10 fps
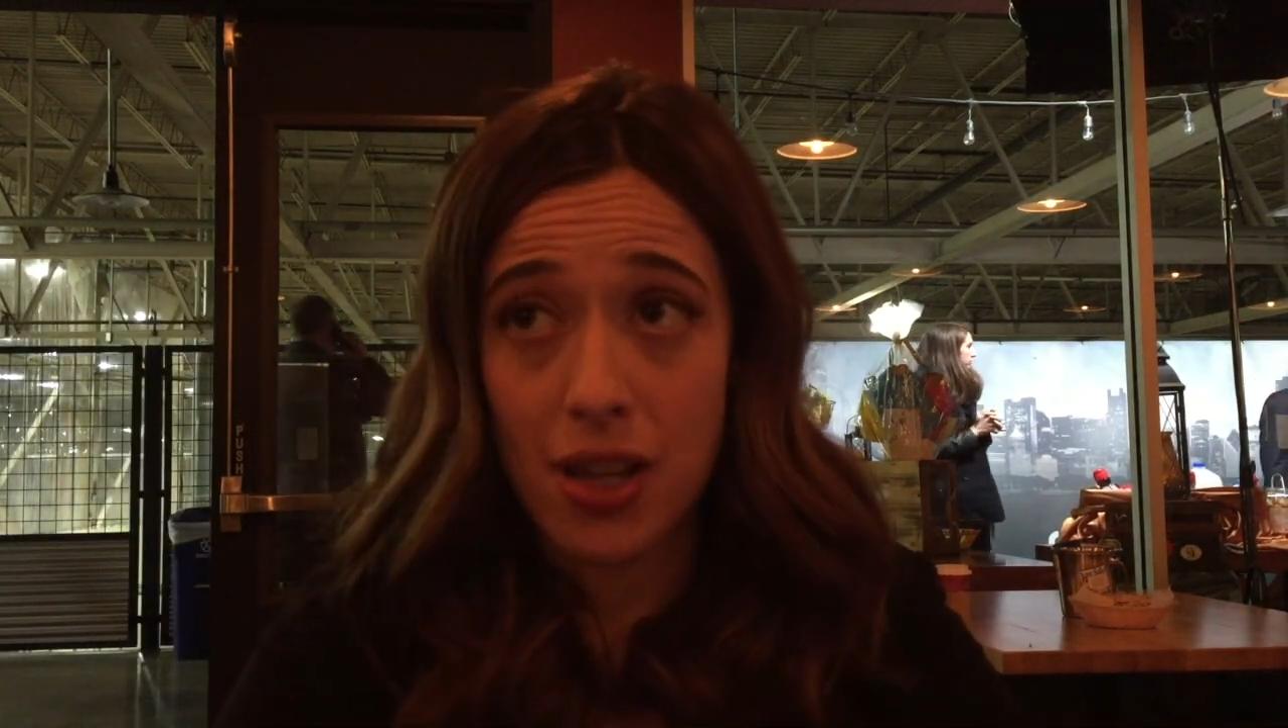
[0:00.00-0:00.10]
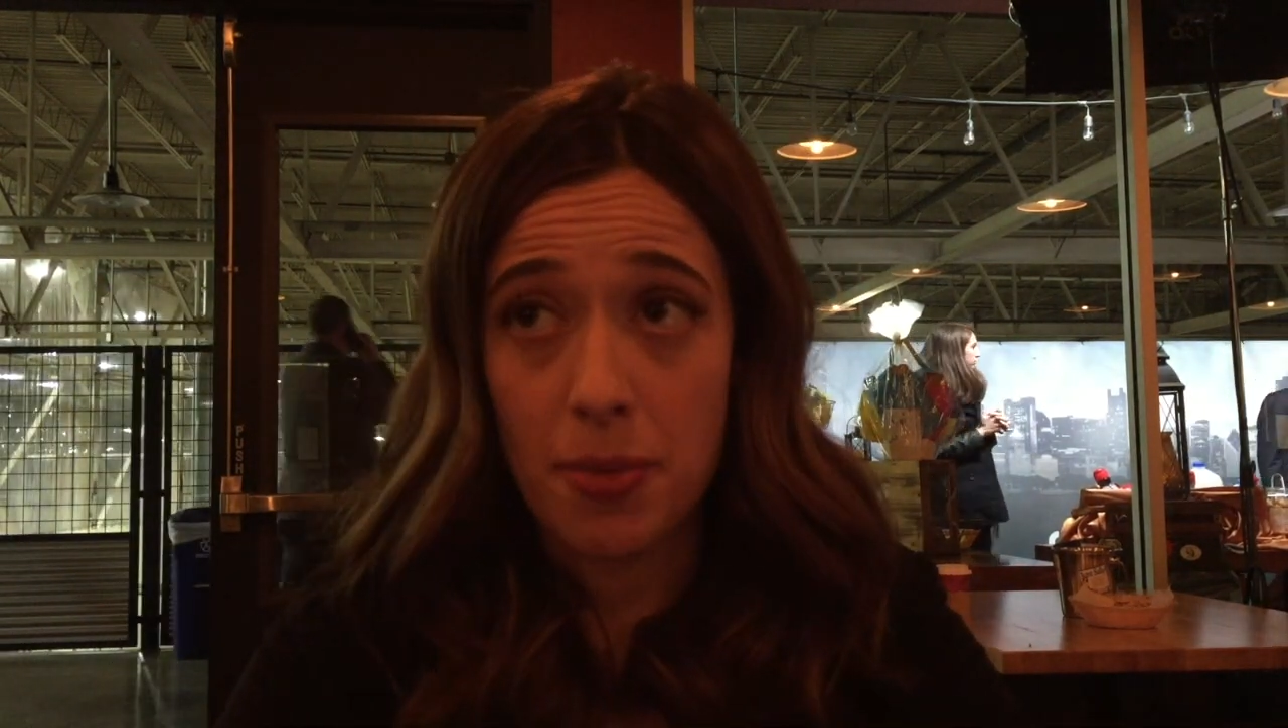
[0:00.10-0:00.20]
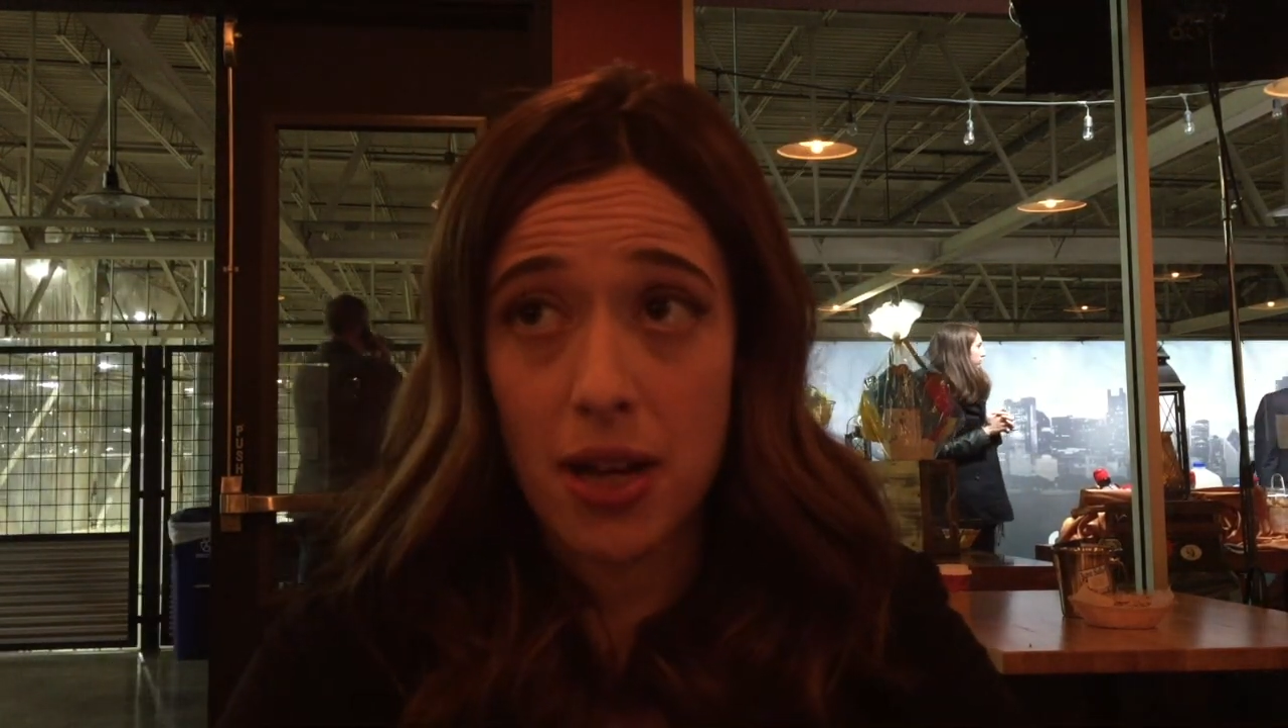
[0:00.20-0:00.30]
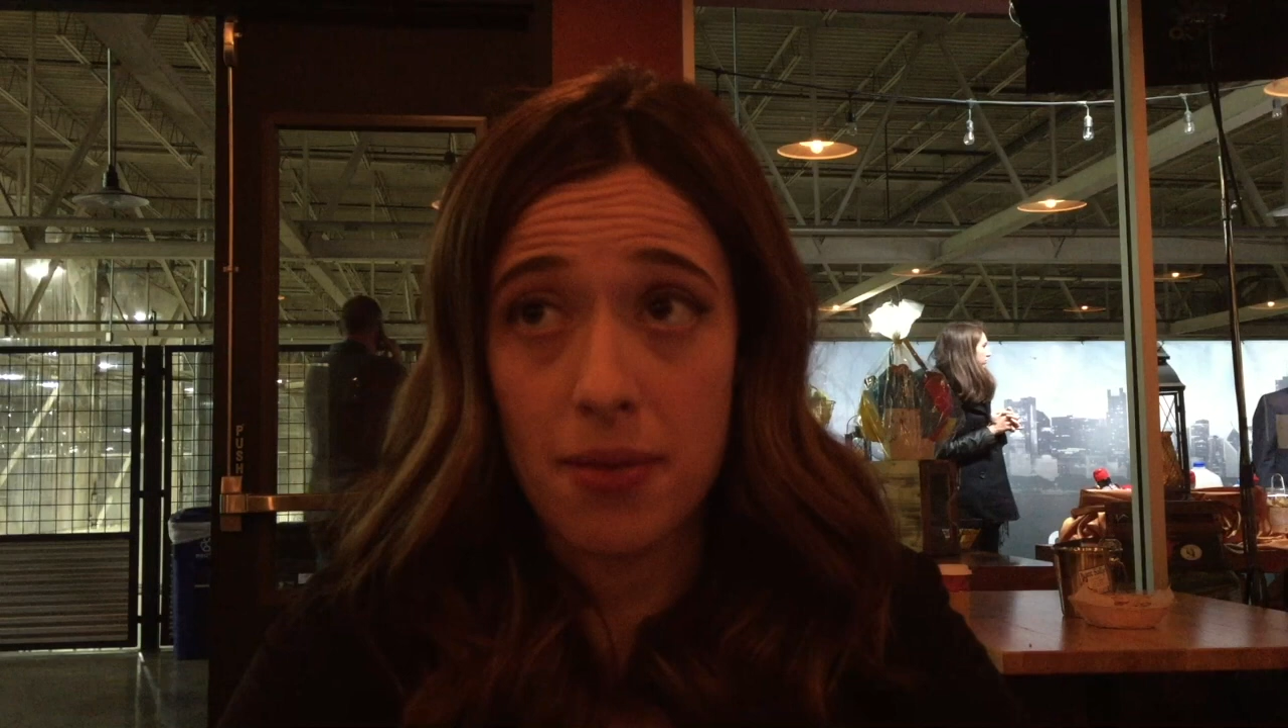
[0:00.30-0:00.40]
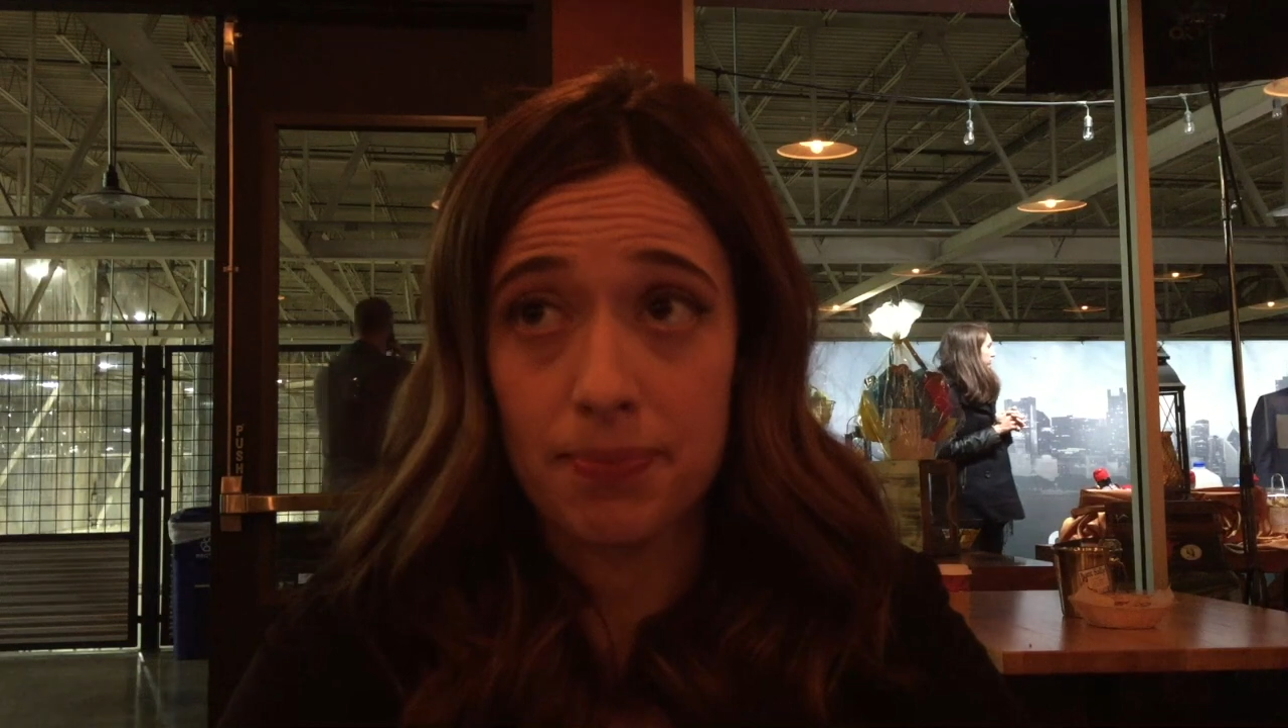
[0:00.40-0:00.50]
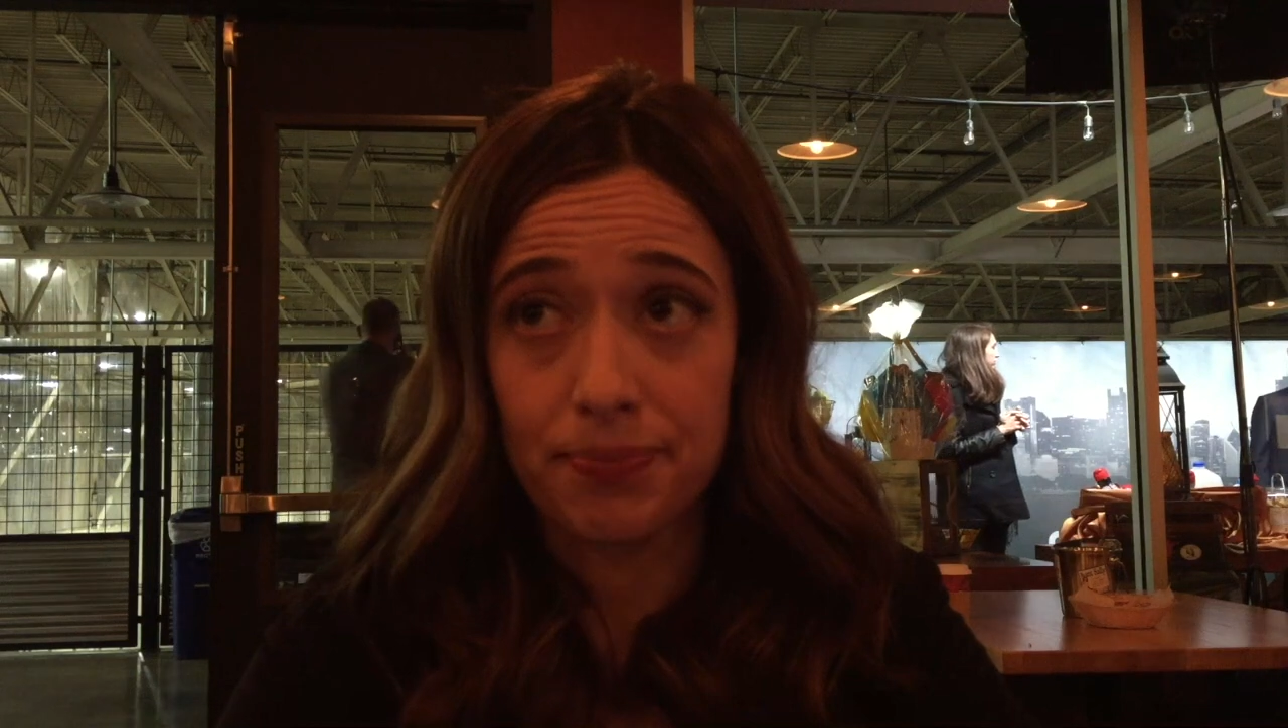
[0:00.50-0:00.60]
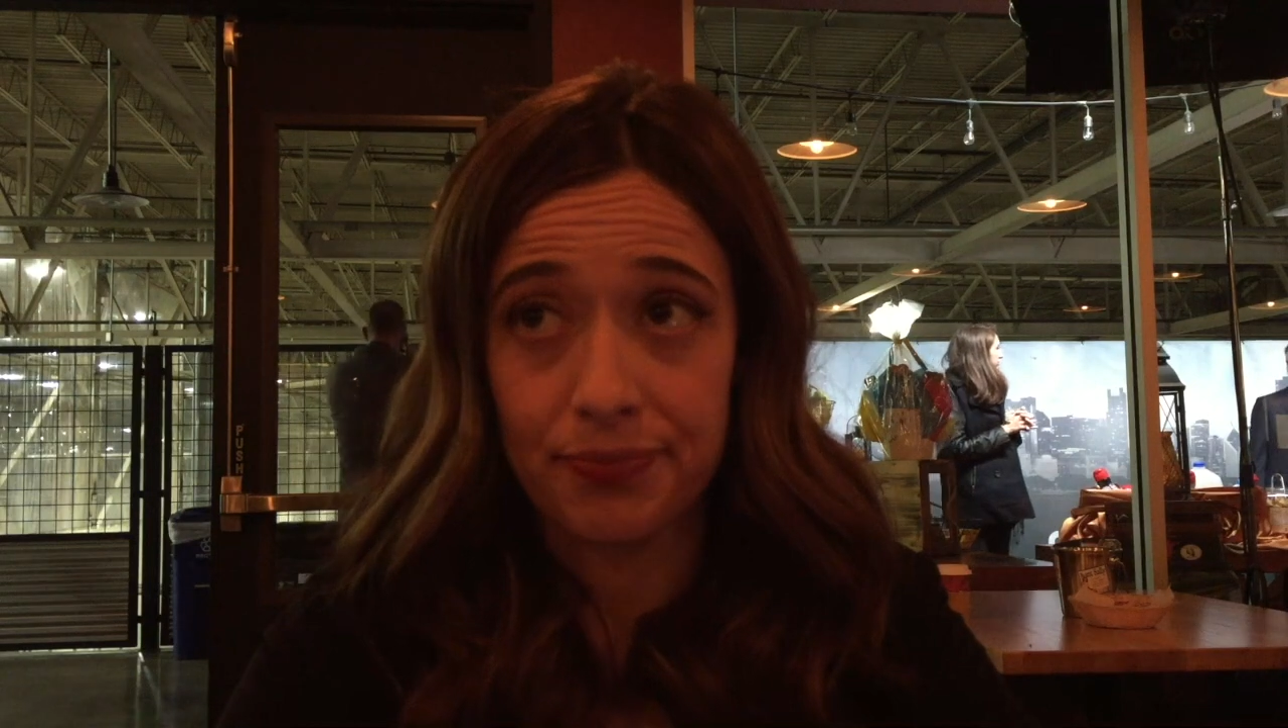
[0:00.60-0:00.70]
coming up.